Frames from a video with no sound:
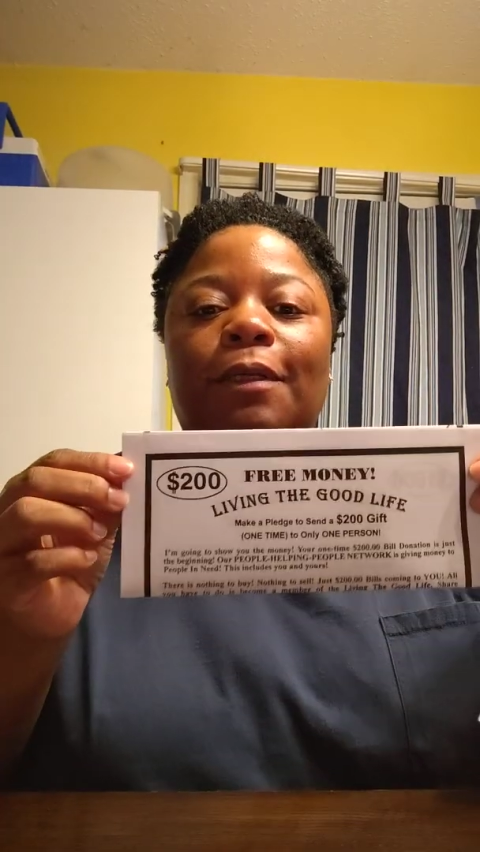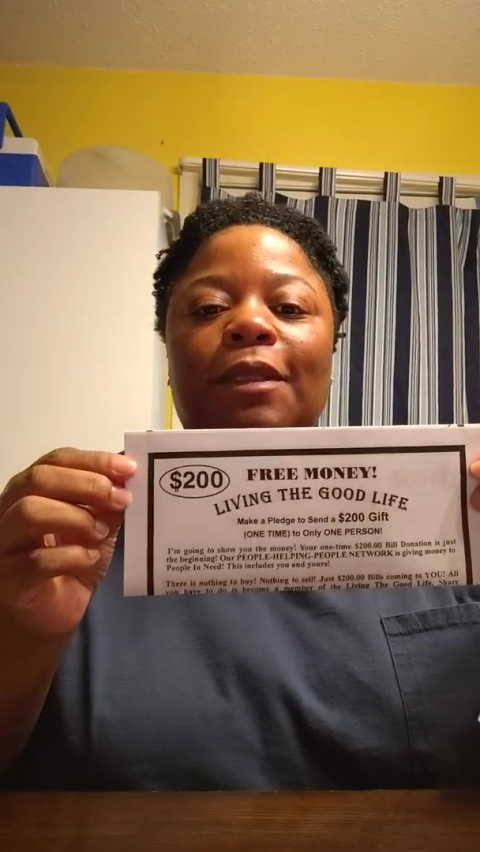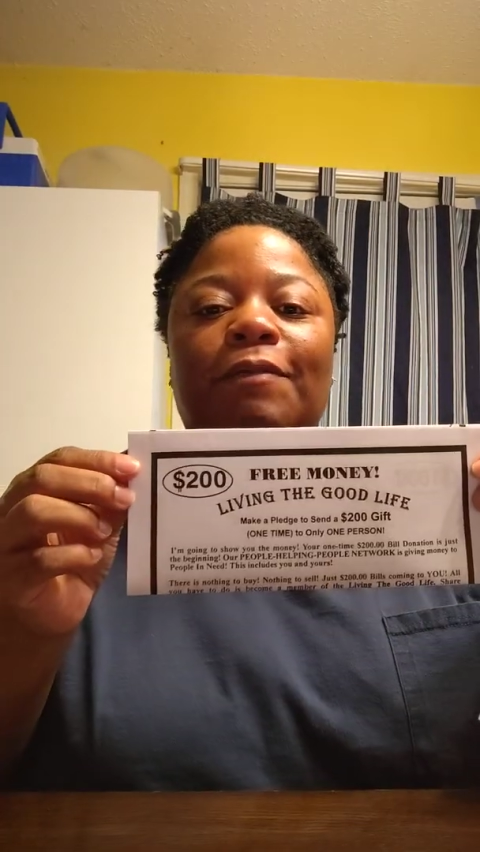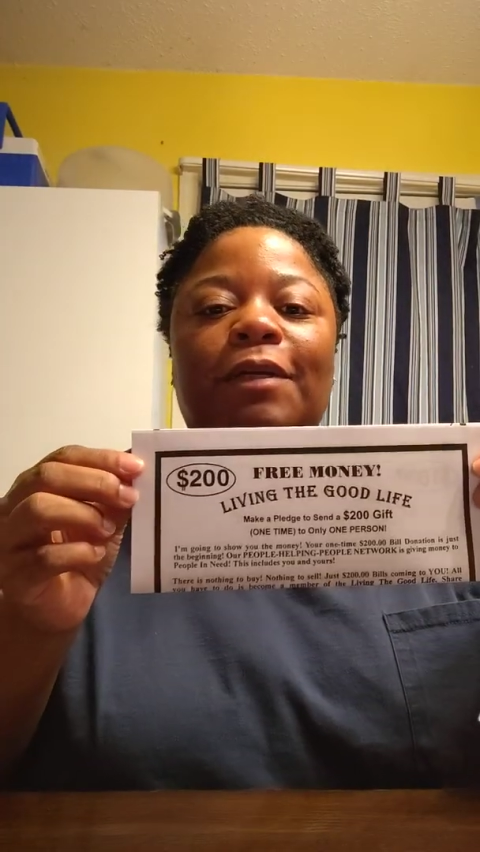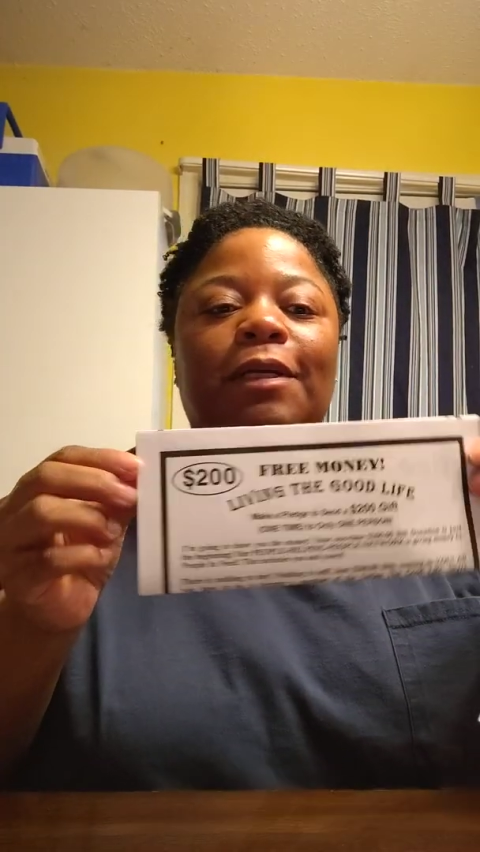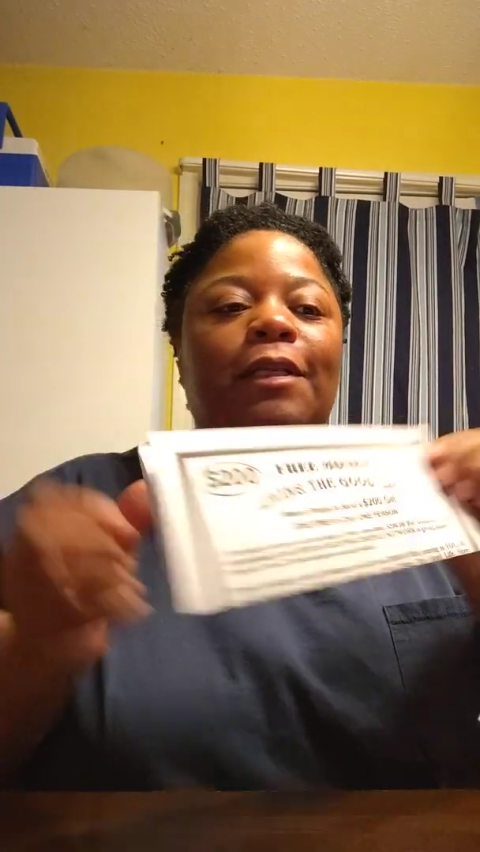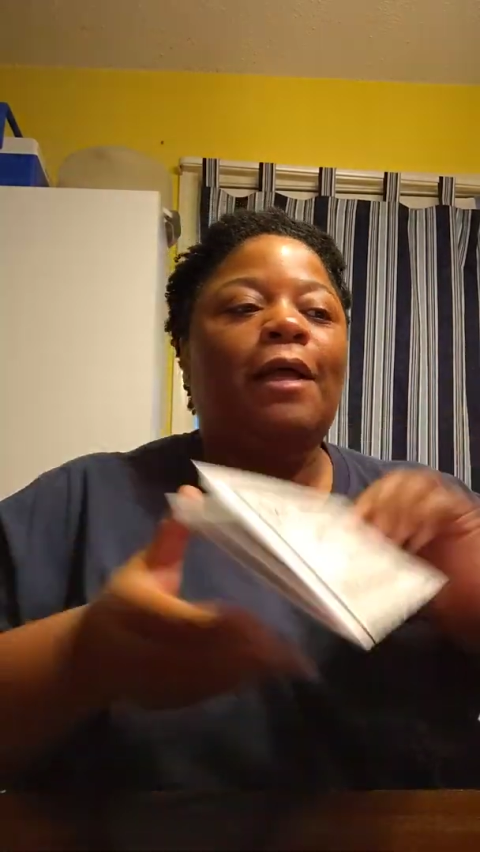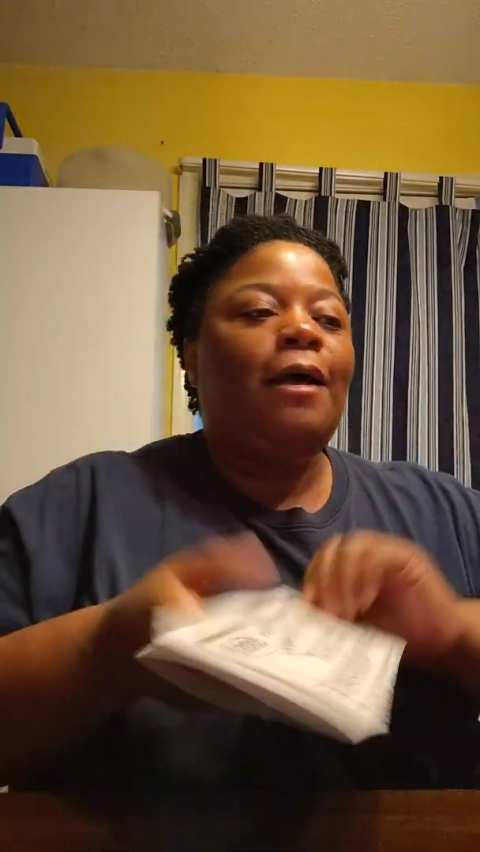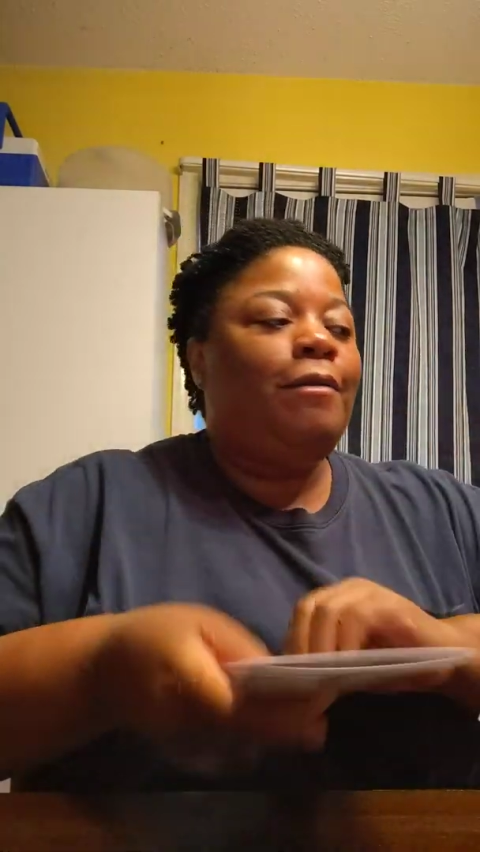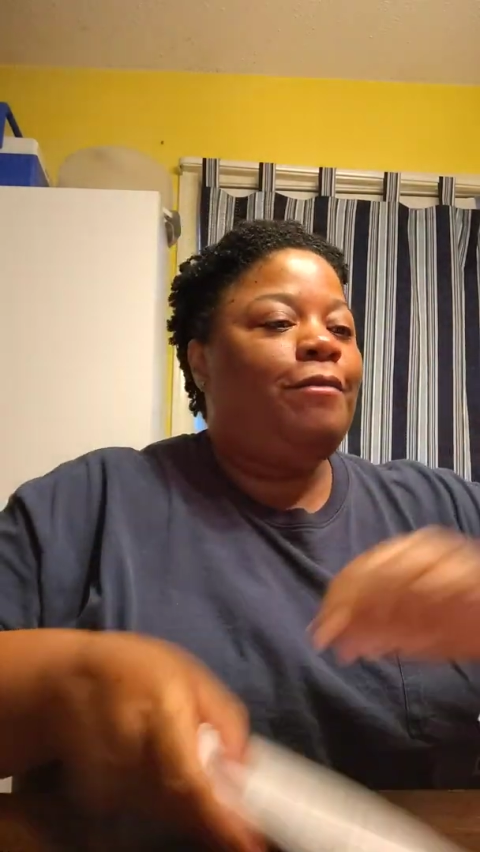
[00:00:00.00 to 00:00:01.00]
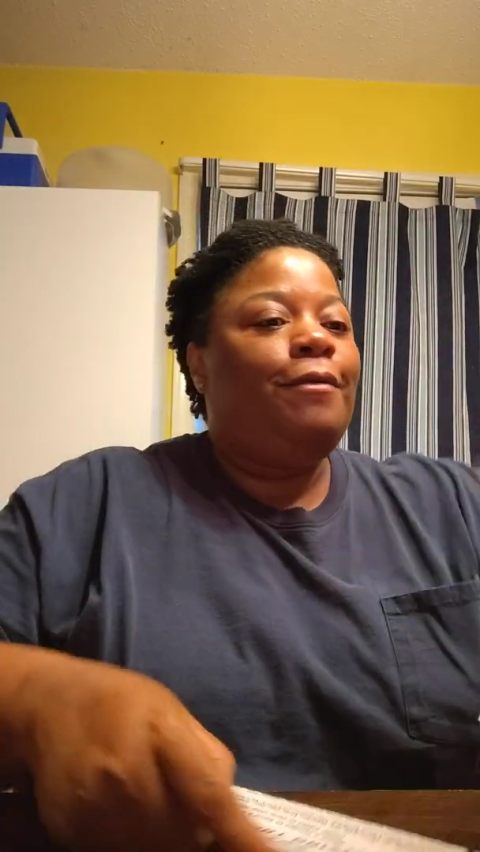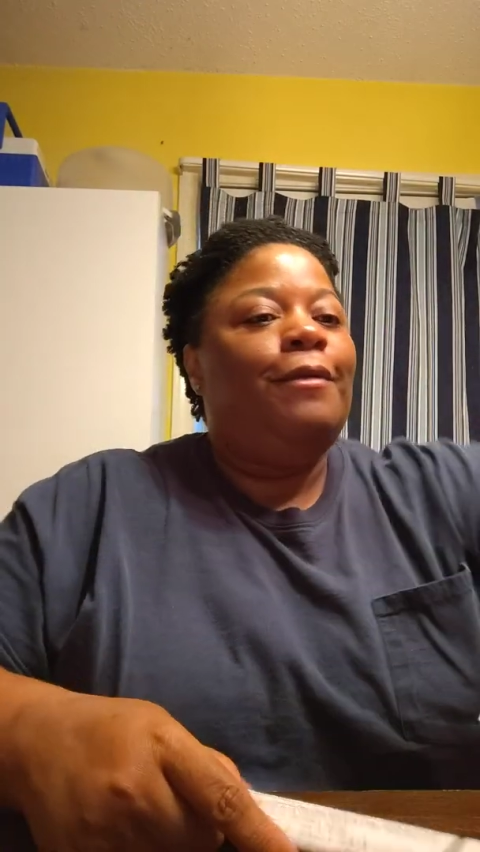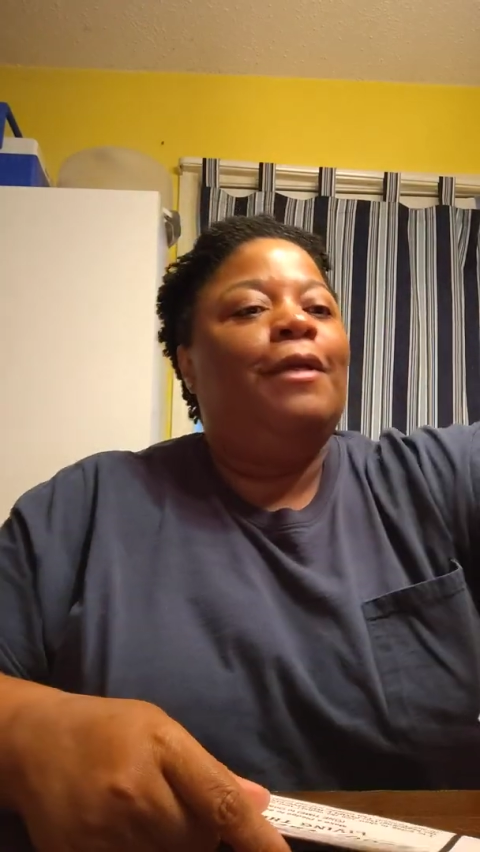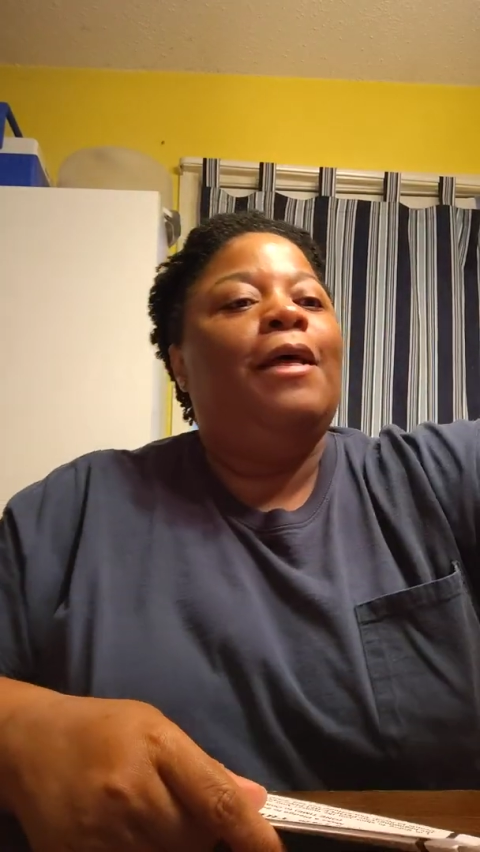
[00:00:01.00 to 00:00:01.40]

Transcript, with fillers: living a good life,